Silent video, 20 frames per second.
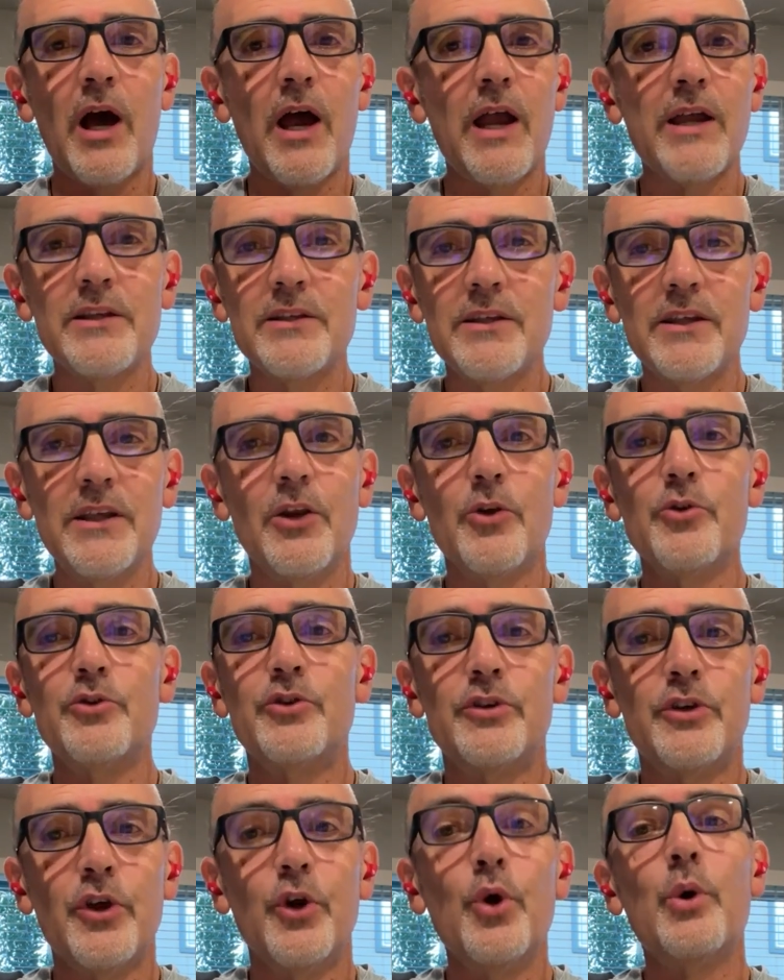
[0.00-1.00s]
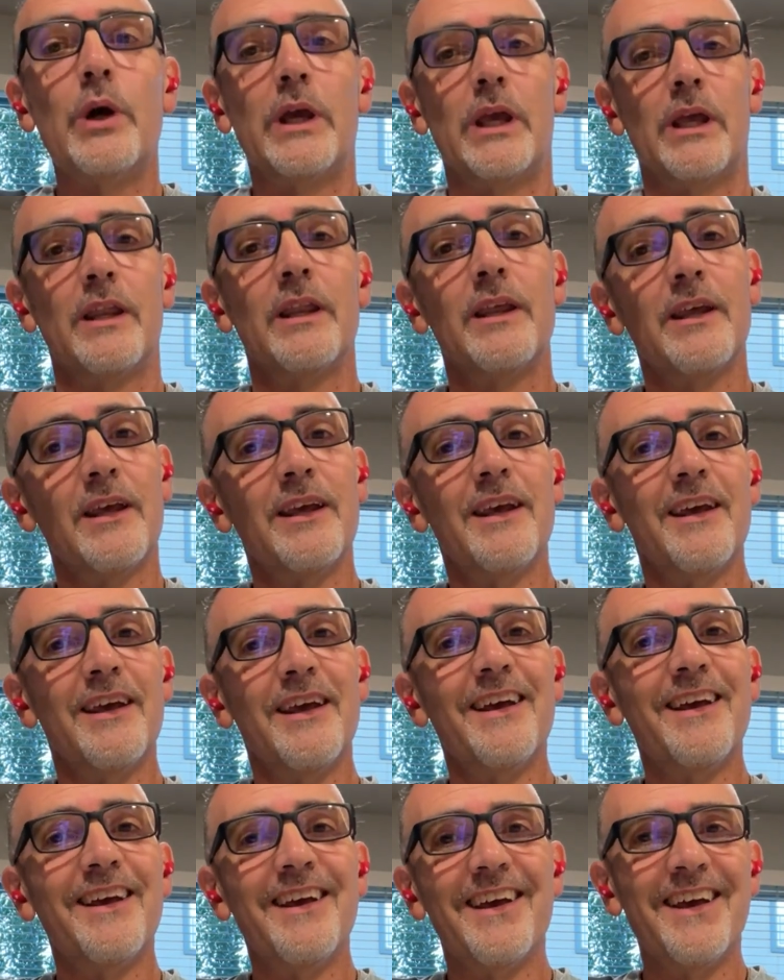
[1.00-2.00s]
Guide, do it.
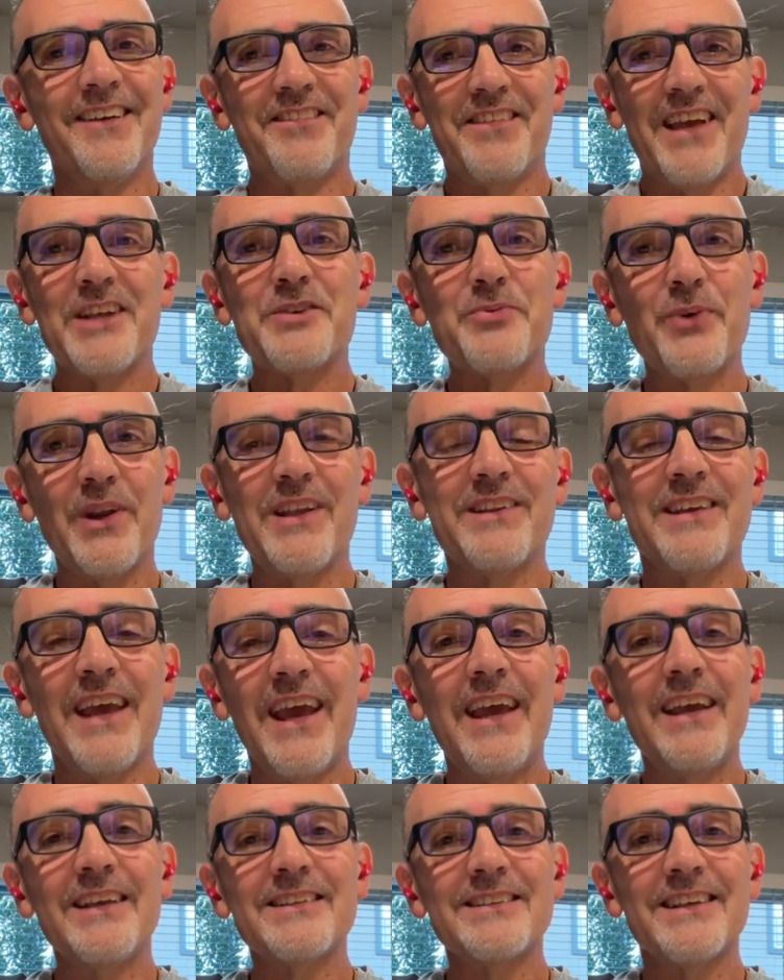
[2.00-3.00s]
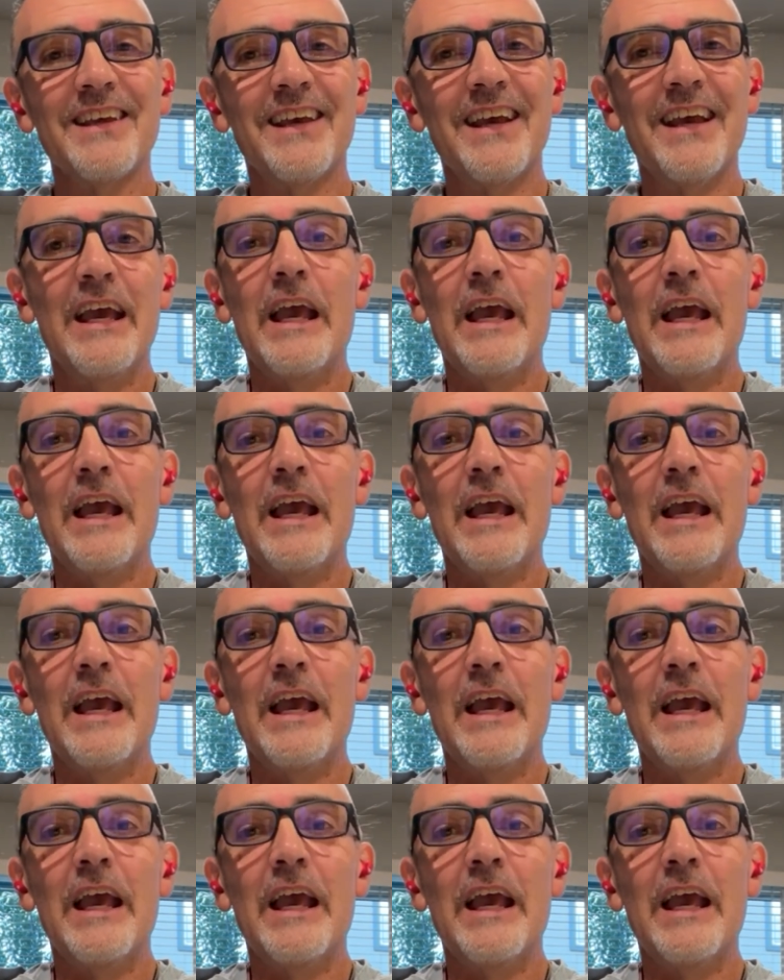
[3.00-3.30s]
If that's what it takes.